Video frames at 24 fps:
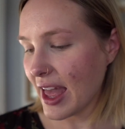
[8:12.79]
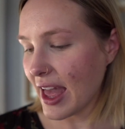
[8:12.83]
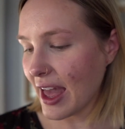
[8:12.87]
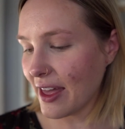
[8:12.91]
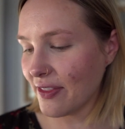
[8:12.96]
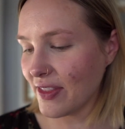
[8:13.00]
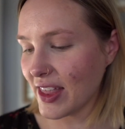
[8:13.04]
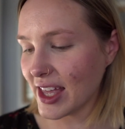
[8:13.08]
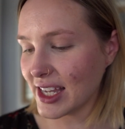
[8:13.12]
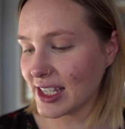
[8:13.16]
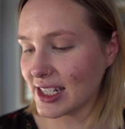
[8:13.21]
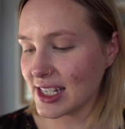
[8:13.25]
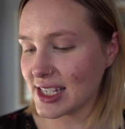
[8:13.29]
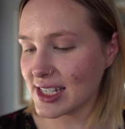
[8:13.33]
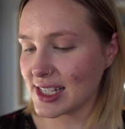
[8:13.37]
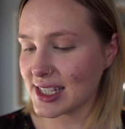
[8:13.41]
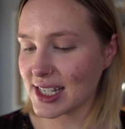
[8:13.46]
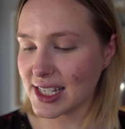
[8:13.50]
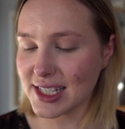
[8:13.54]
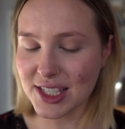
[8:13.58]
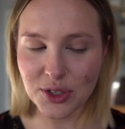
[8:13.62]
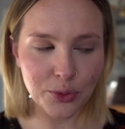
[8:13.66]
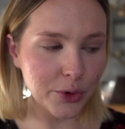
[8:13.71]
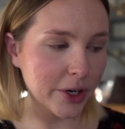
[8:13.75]
And then
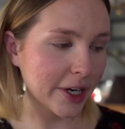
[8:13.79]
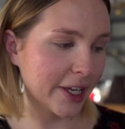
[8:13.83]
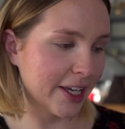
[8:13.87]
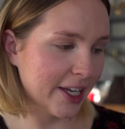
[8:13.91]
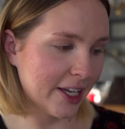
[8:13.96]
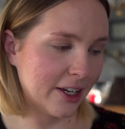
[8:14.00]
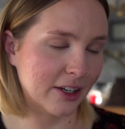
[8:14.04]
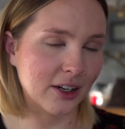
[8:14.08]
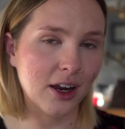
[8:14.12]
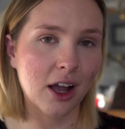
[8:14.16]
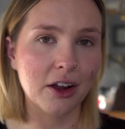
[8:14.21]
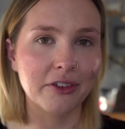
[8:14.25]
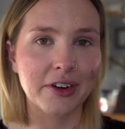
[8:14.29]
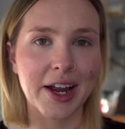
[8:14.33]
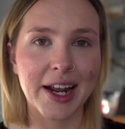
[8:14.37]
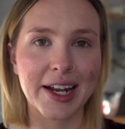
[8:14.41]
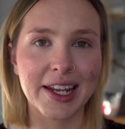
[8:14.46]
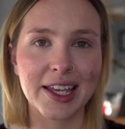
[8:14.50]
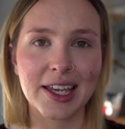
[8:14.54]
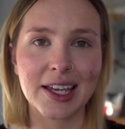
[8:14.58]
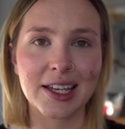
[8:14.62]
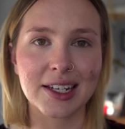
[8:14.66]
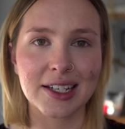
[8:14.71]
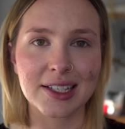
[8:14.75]
since we're here
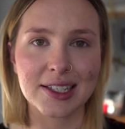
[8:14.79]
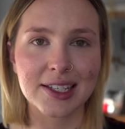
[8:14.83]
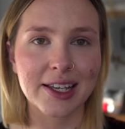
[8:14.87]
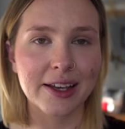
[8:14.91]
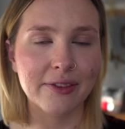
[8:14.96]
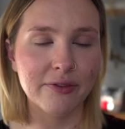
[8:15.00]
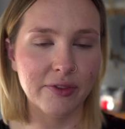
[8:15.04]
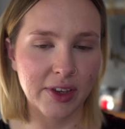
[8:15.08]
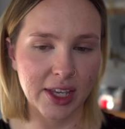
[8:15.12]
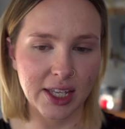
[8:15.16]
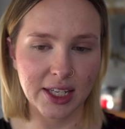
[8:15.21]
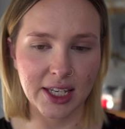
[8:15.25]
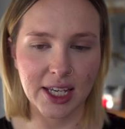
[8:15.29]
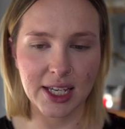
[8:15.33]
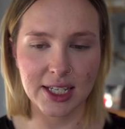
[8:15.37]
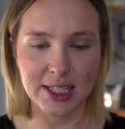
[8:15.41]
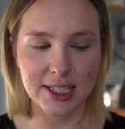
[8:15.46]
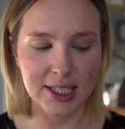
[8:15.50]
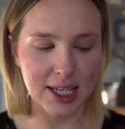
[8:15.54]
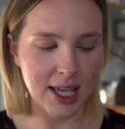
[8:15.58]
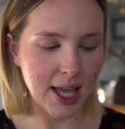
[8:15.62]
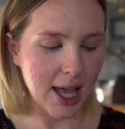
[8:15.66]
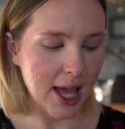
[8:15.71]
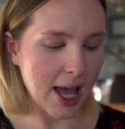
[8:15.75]
already and it's
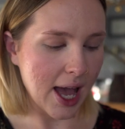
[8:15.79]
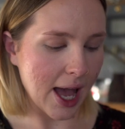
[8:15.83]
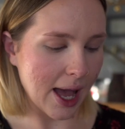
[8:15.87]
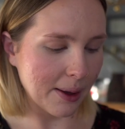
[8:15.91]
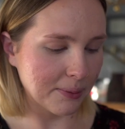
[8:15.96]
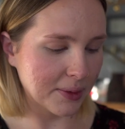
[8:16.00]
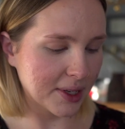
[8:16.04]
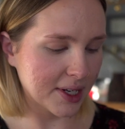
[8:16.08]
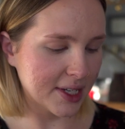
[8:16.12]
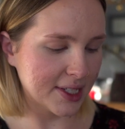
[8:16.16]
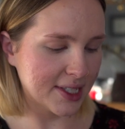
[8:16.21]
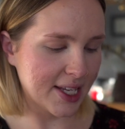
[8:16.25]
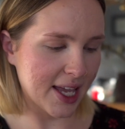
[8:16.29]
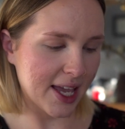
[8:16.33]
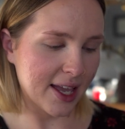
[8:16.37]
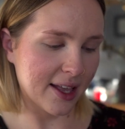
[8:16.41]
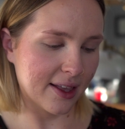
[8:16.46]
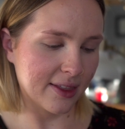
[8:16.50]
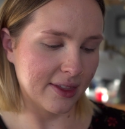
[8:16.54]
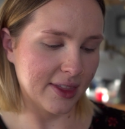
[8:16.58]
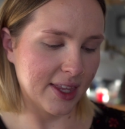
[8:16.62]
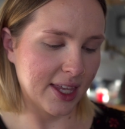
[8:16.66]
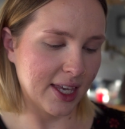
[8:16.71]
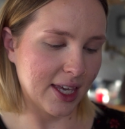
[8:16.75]
convenient, I'm gonna
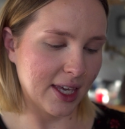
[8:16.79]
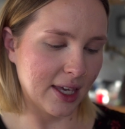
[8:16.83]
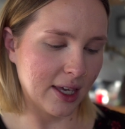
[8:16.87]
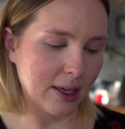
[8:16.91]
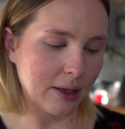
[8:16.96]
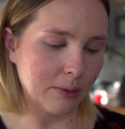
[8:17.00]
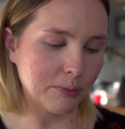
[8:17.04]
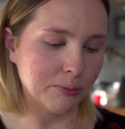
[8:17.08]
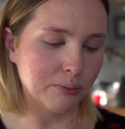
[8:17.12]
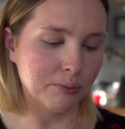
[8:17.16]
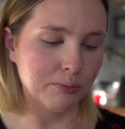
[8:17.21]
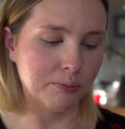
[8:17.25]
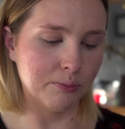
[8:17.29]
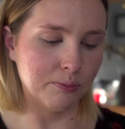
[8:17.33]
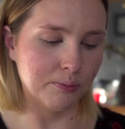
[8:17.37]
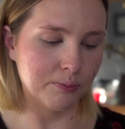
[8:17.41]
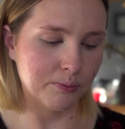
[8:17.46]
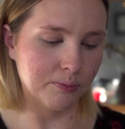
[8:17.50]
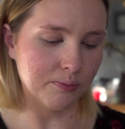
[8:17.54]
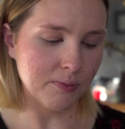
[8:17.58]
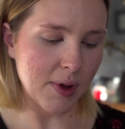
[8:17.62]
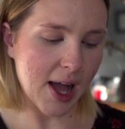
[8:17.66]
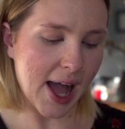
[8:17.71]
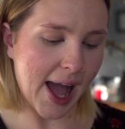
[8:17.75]
take the
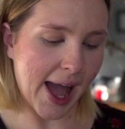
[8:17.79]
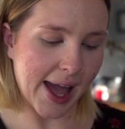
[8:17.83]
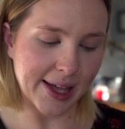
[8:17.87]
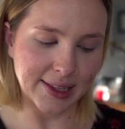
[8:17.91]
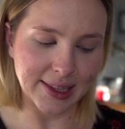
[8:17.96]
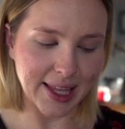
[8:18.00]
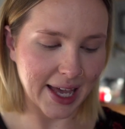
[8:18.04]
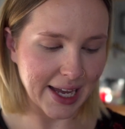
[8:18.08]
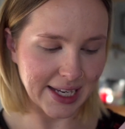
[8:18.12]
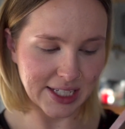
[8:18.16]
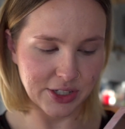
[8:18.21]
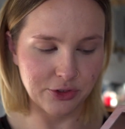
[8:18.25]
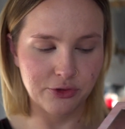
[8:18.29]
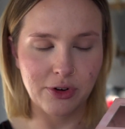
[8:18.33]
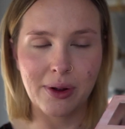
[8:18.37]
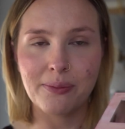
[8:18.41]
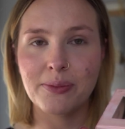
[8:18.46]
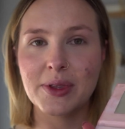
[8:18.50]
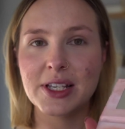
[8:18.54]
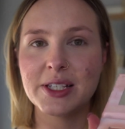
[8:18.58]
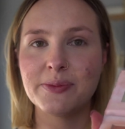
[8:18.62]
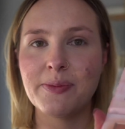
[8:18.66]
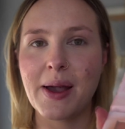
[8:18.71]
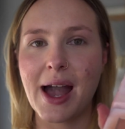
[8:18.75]
highlight
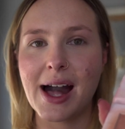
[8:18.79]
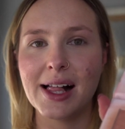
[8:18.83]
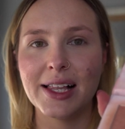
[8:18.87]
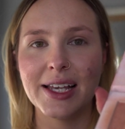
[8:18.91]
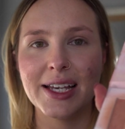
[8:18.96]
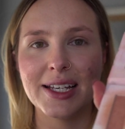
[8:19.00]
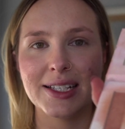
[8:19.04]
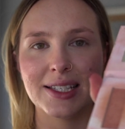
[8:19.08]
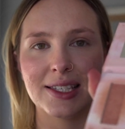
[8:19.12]
from this palette.